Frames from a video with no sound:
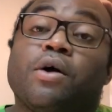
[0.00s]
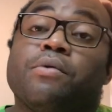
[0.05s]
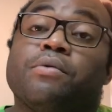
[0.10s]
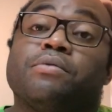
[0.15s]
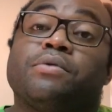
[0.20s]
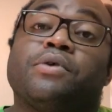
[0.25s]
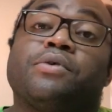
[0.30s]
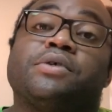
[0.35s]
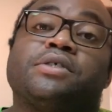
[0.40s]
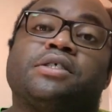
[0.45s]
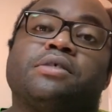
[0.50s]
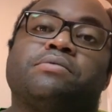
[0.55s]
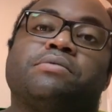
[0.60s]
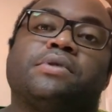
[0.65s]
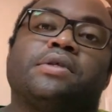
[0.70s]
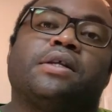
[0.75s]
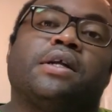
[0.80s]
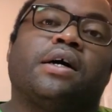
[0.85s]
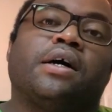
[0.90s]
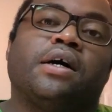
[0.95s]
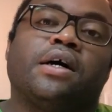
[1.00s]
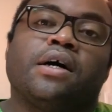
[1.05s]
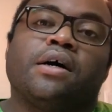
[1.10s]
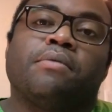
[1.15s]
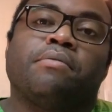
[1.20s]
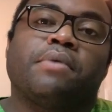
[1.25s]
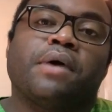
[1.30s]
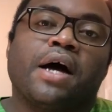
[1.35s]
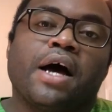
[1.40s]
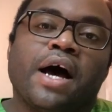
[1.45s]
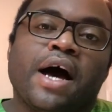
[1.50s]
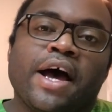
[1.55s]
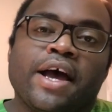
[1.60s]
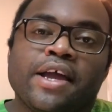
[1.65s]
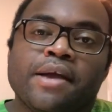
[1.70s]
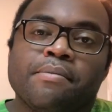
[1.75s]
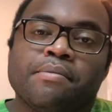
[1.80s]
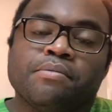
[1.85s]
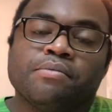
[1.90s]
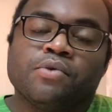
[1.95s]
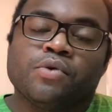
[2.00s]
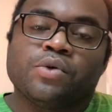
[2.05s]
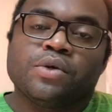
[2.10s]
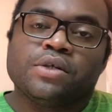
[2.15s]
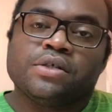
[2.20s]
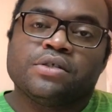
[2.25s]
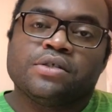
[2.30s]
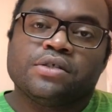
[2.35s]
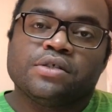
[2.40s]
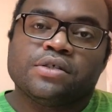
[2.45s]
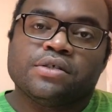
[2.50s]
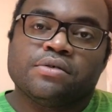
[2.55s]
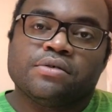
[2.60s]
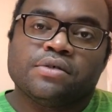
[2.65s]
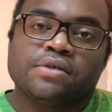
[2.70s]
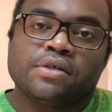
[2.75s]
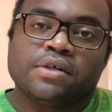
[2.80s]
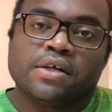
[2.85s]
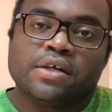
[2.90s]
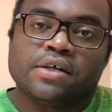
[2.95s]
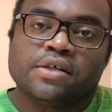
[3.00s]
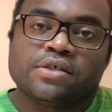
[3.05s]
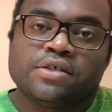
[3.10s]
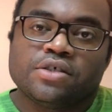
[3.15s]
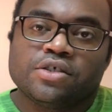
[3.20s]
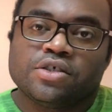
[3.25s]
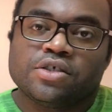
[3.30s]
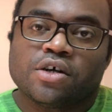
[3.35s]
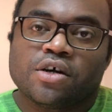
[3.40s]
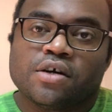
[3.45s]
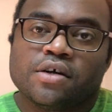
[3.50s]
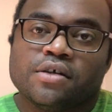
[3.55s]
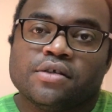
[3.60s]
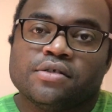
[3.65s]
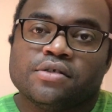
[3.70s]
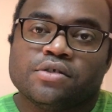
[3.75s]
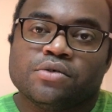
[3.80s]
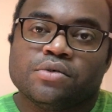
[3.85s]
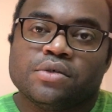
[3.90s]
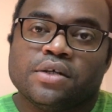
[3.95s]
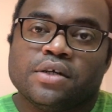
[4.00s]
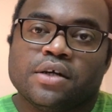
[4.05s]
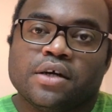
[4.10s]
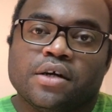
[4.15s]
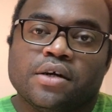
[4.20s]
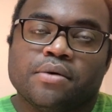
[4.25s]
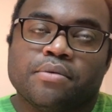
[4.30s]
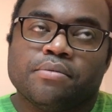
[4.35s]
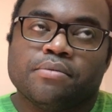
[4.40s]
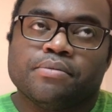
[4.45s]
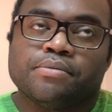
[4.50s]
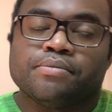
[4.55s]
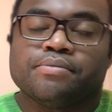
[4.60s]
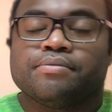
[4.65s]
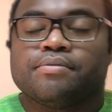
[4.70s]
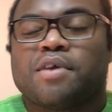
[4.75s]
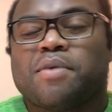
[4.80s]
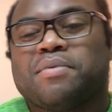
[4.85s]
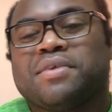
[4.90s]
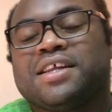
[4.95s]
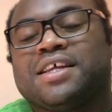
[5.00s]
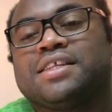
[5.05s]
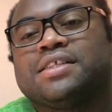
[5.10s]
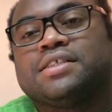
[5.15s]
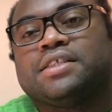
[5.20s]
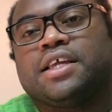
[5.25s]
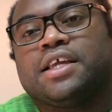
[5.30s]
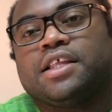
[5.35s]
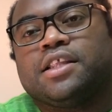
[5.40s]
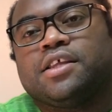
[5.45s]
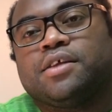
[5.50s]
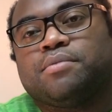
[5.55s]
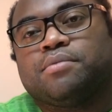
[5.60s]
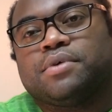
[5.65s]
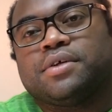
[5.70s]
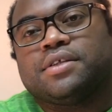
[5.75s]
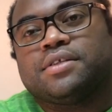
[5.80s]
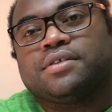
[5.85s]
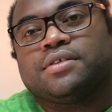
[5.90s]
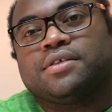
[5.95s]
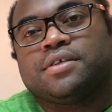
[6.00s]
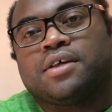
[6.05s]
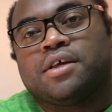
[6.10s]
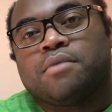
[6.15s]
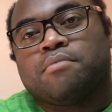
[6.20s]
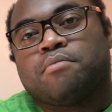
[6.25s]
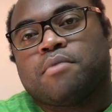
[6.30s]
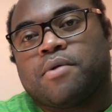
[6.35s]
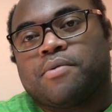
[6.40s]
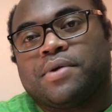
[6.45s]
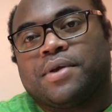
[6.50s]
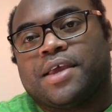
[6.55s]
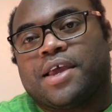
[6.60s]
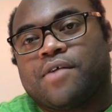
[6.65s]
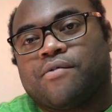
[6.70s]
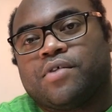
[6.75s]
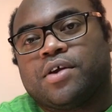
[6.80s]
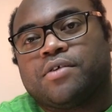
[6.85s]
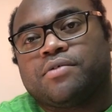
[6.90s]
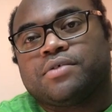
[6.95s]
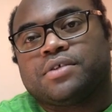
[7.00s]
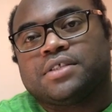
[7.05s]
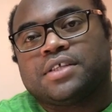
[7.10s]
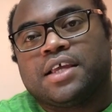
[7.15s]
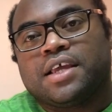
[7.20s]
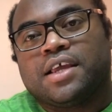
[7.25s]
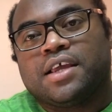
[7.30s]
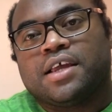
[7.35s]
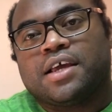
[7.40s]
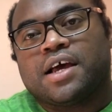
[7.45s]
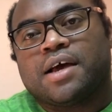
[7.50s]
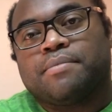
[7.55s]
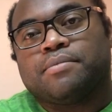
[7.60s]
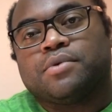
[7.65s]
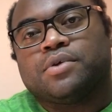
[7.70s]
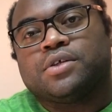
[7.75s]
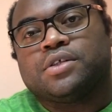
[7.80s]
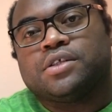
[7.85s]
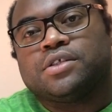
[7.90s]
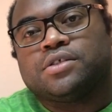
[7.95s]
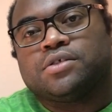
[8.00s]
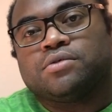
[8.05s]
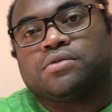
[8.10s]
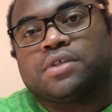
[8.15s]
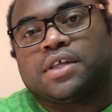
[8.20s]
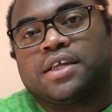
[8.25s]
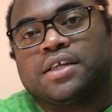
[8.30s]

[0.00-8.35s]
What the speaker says: there was something. I am going to start doing maybe not daily, but maybe every other day. I'm going to do